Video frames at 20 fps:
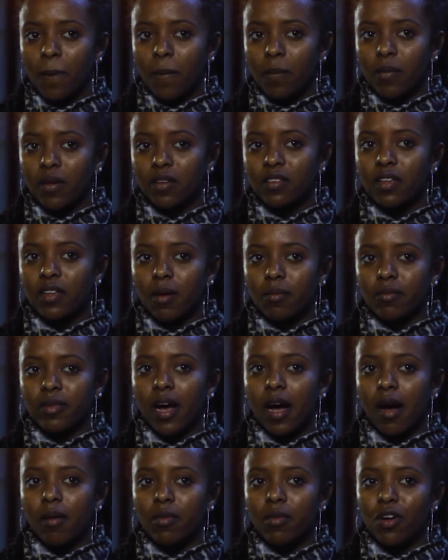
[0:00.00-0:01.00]
at the same
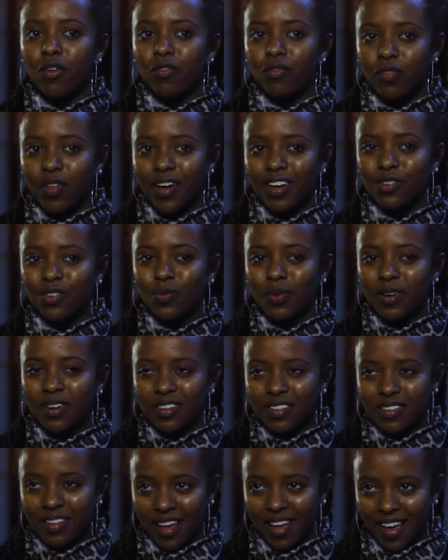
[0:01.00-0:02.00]
time, if that's what
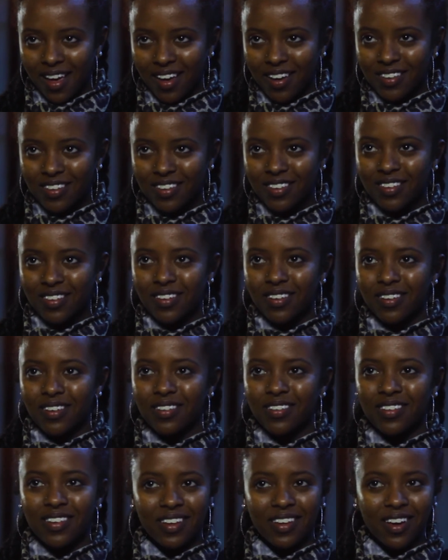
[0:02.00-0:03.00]
it takes
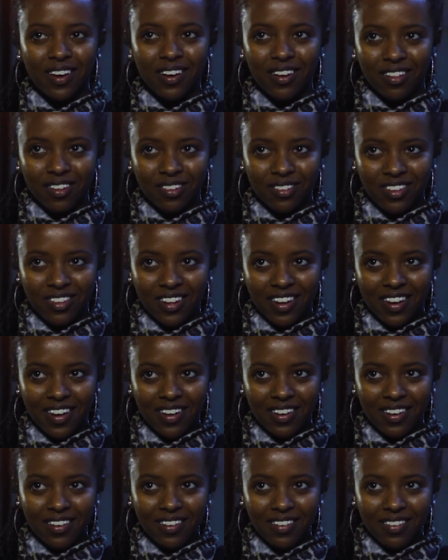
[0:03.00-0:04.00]
to get close to
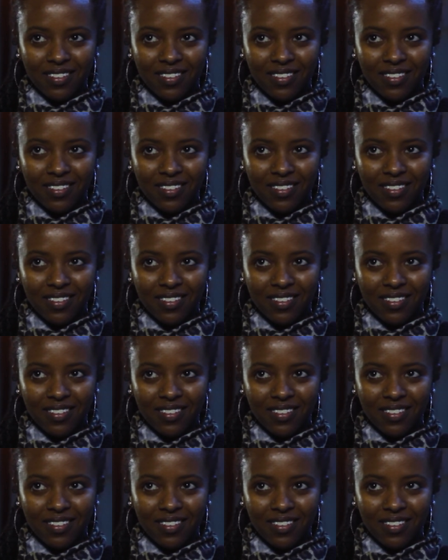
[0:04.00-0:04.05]
God,